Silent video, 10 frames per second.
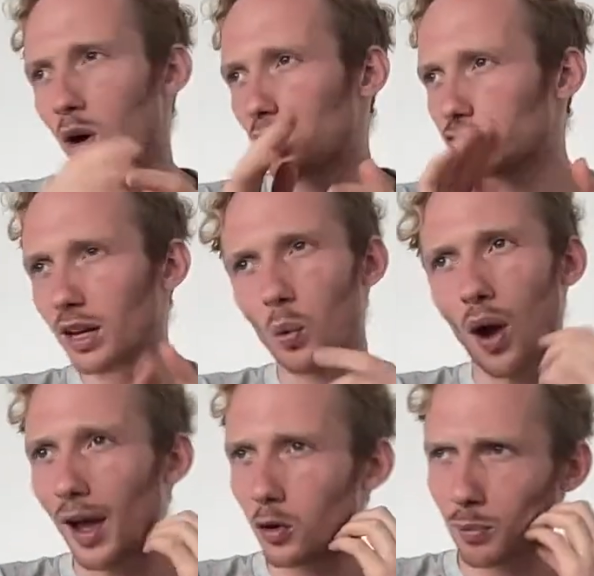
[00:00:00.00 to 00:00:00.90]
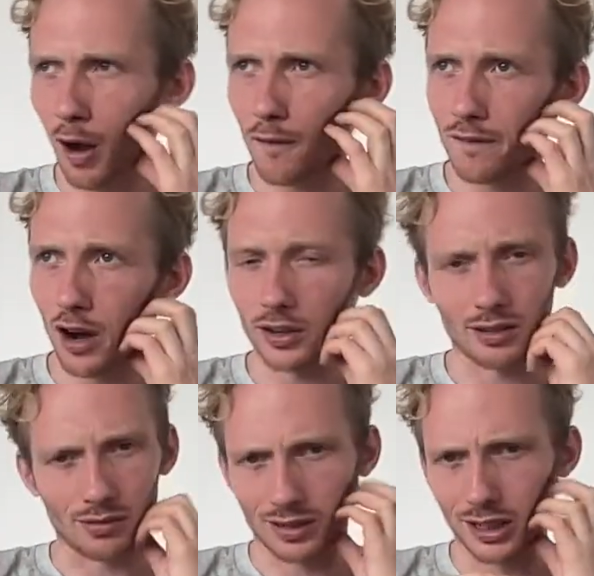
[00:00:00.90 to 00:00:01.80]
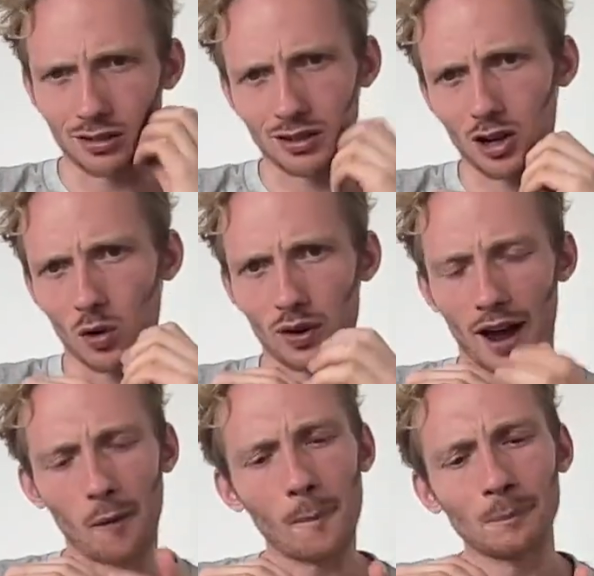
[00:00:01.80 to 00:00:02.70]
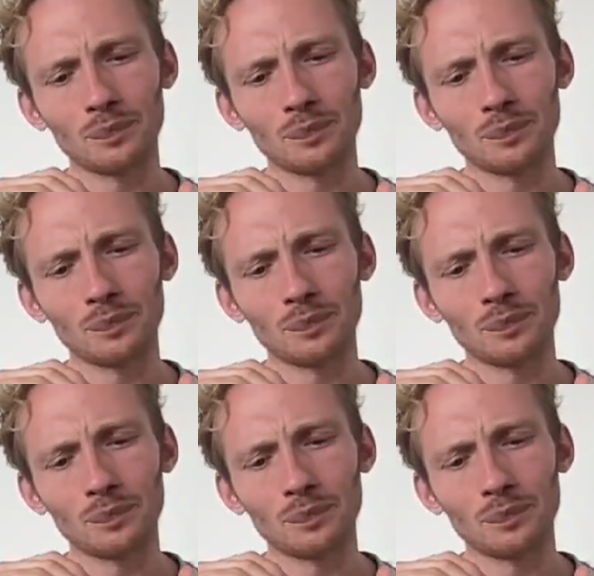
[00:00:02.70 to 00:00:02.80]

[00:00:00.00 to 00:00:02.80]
great wild mouth farms. This was years ago now.